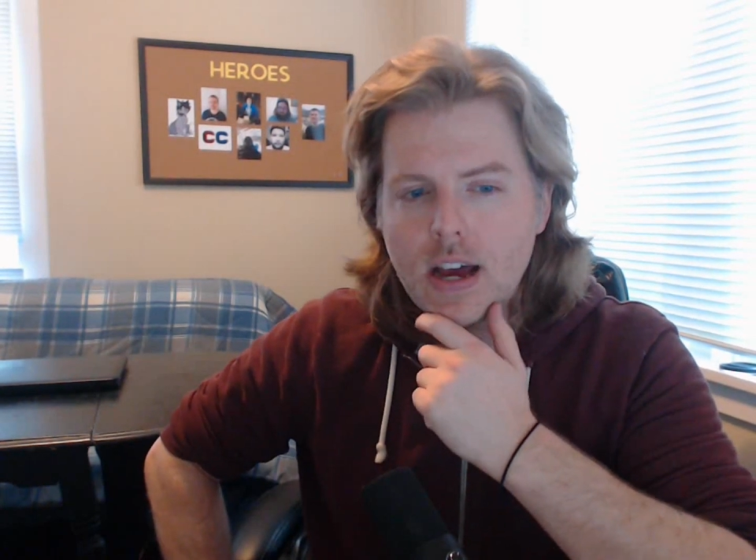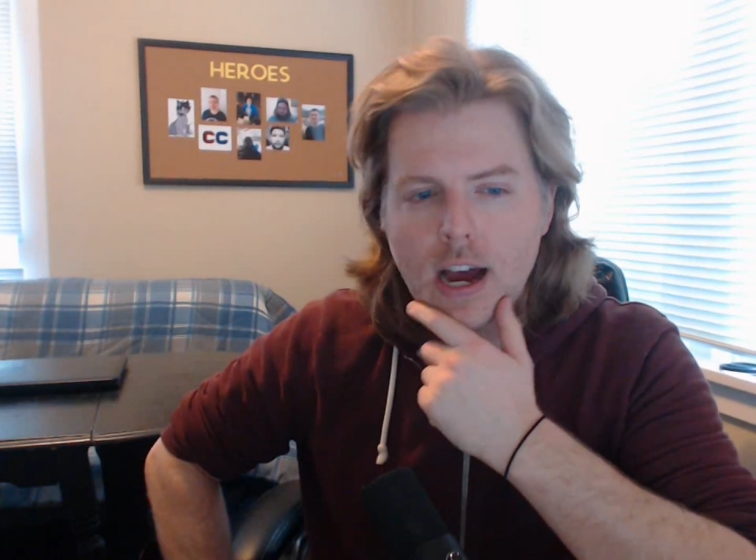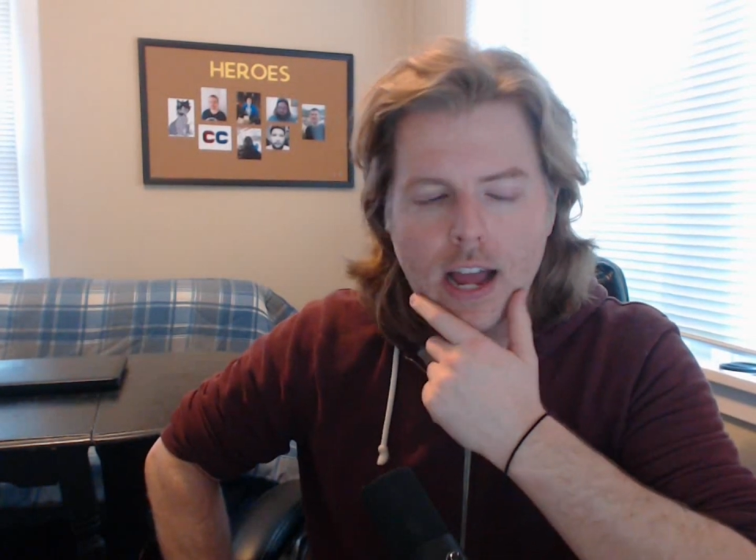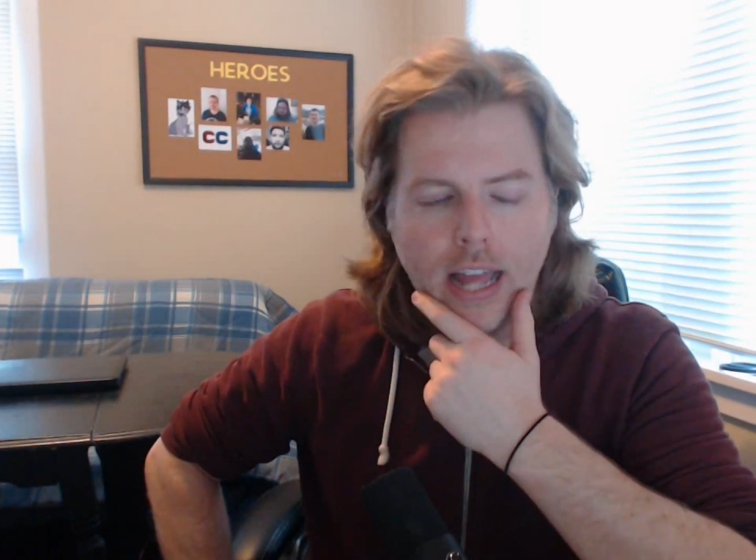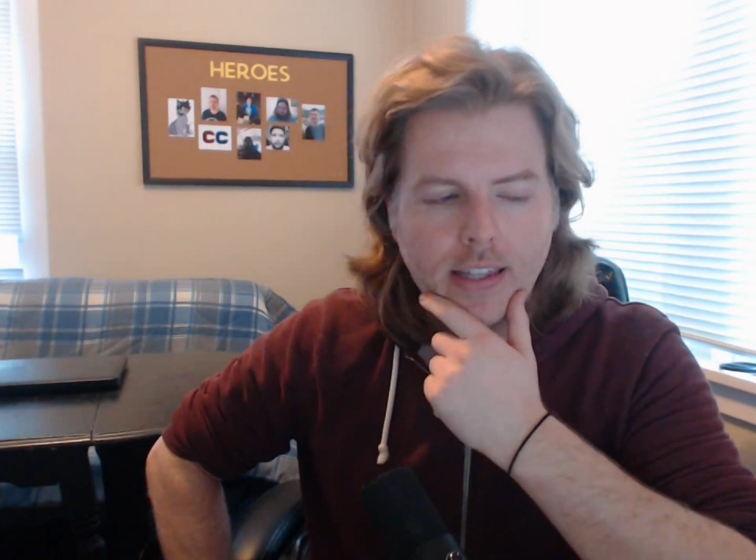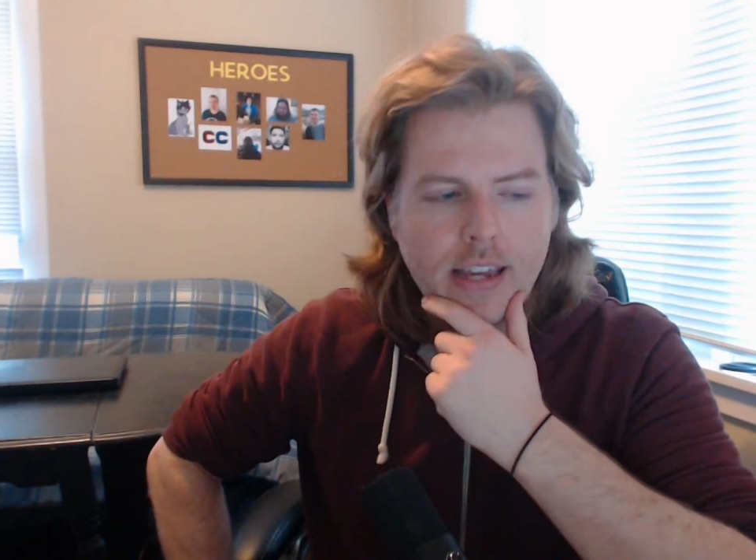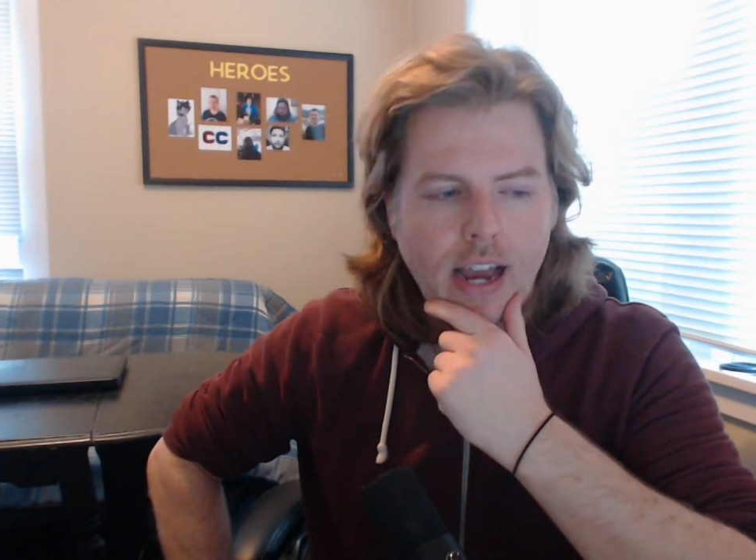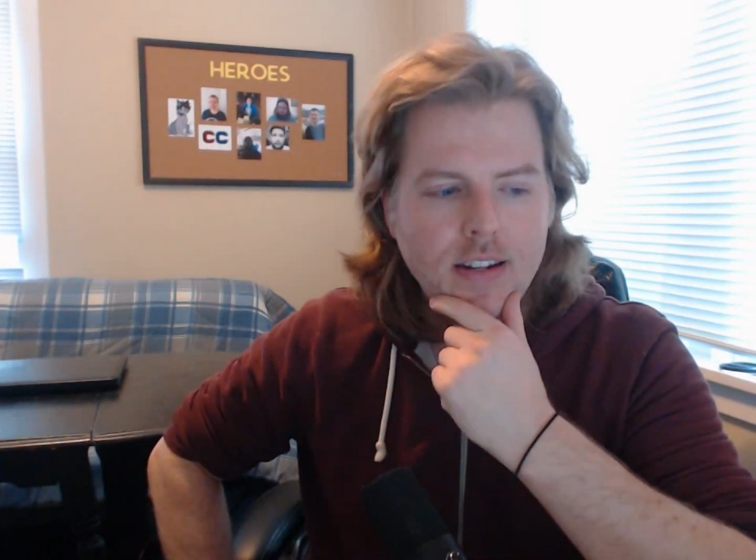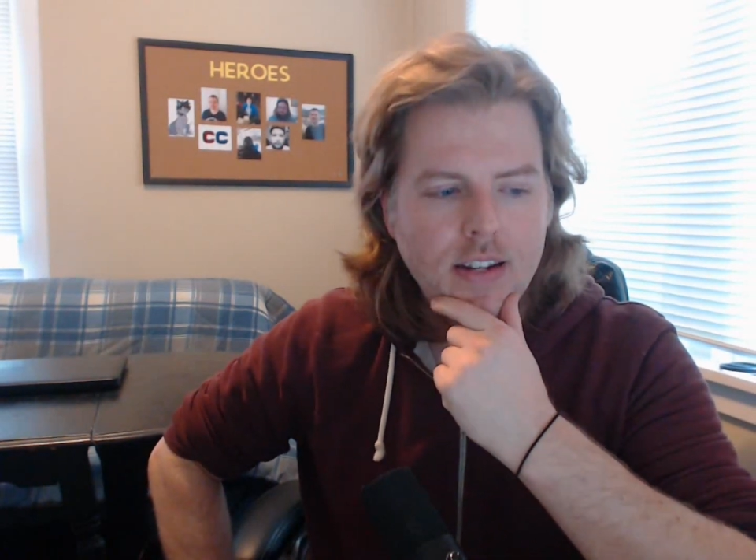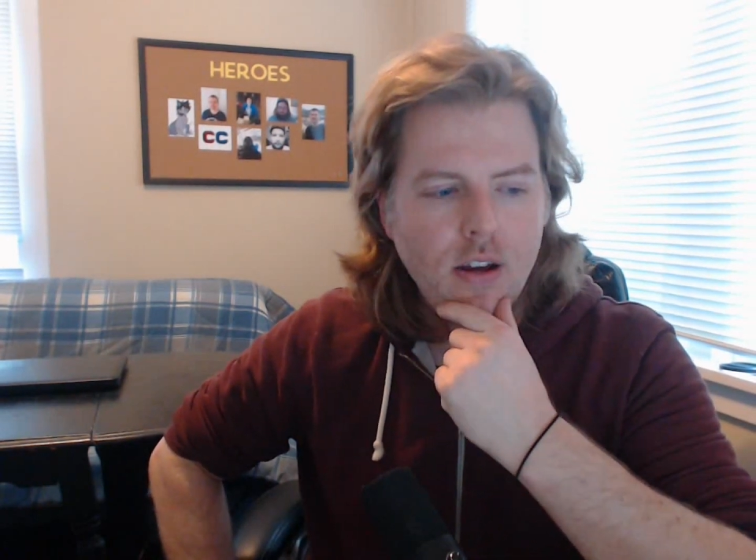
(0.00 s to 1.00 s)
Uh, and the
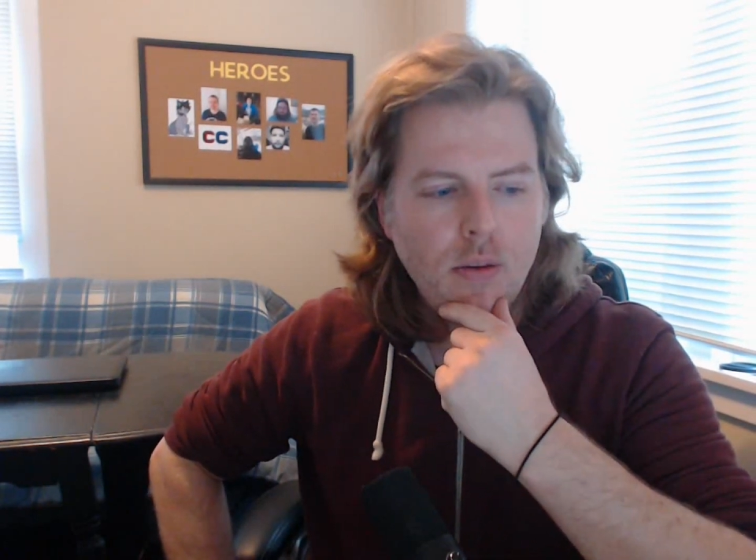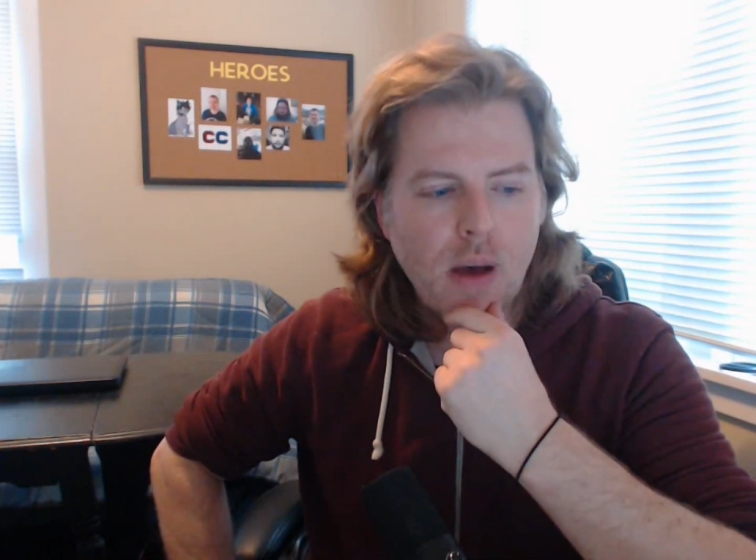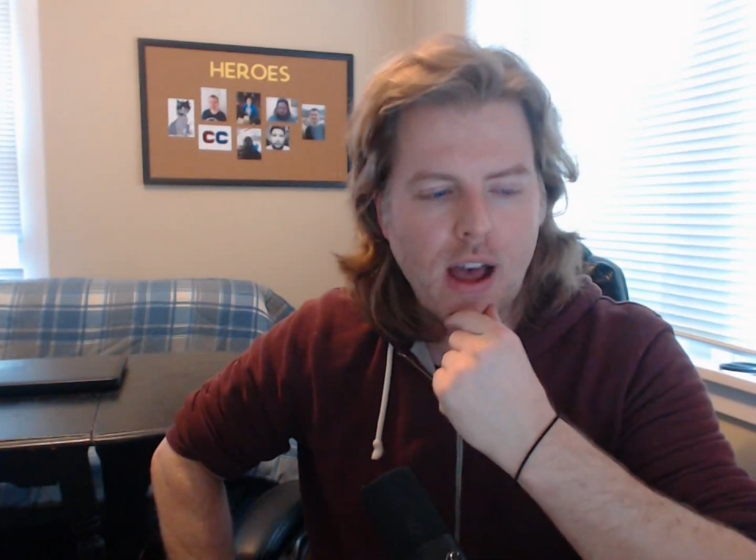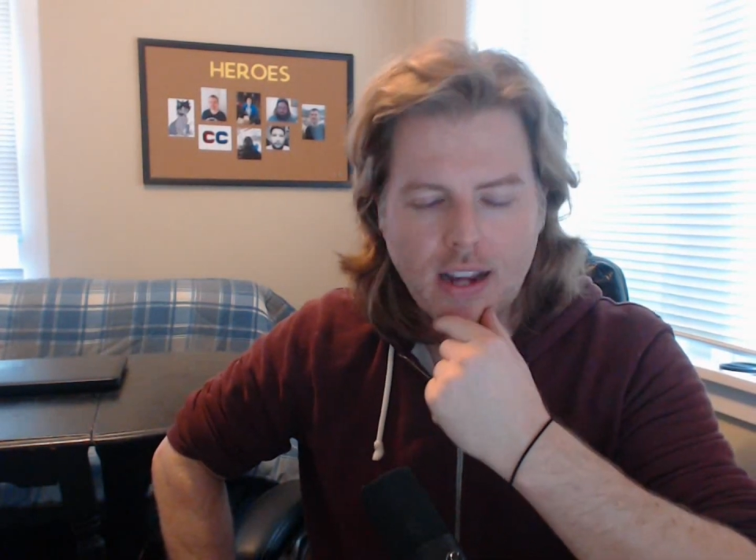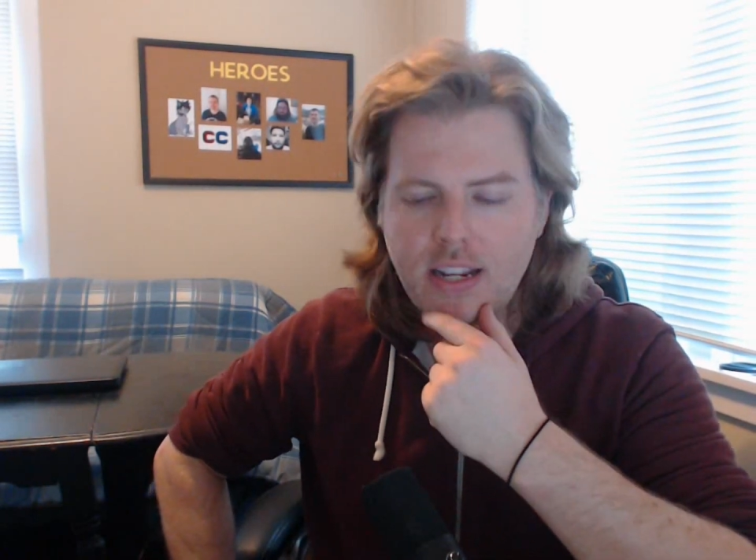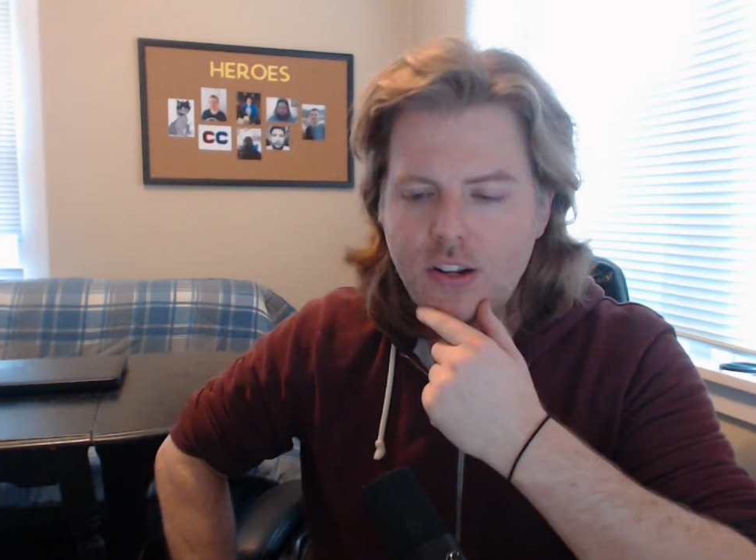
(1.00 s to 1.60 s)
idea behind